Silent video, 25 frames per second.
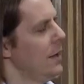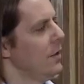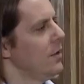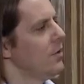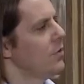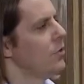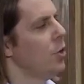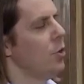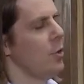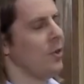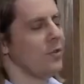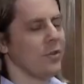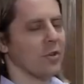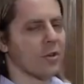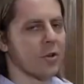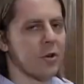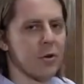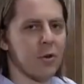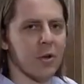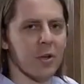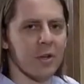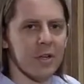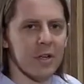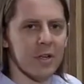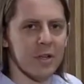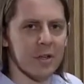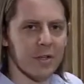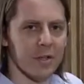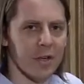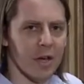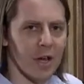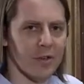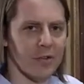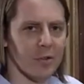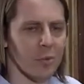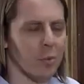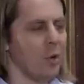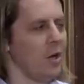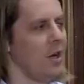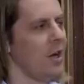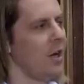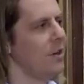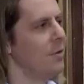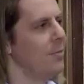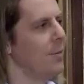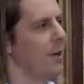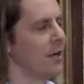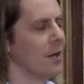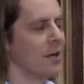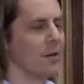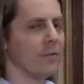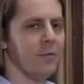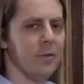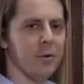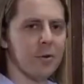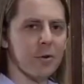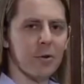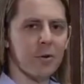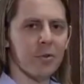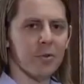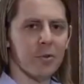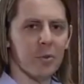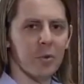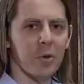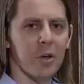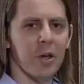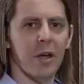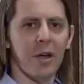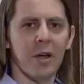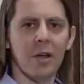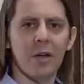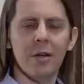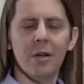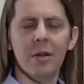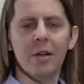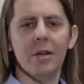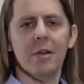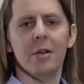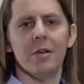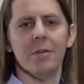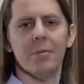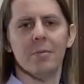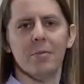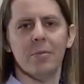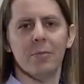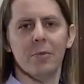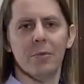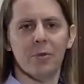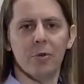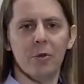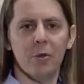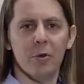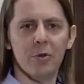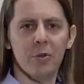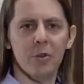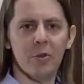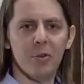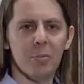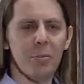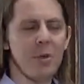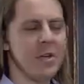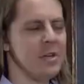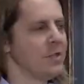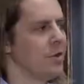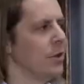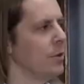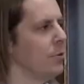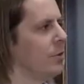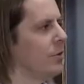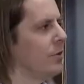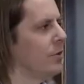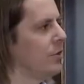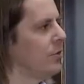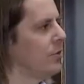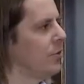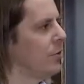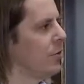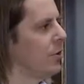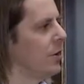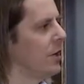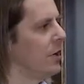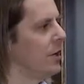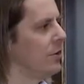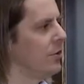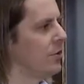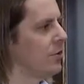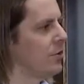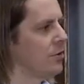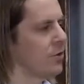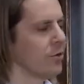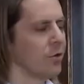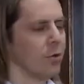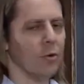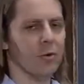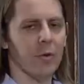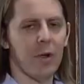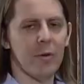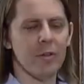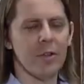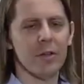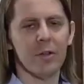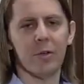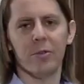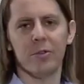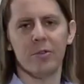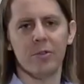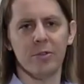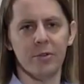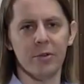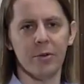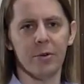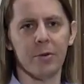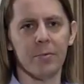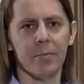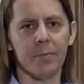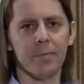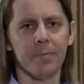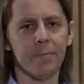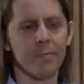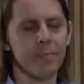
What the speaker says: So as the current dies away, the magnetic field goes away, there's no dissipation of the resistor, and it just goes, everything goes to 0.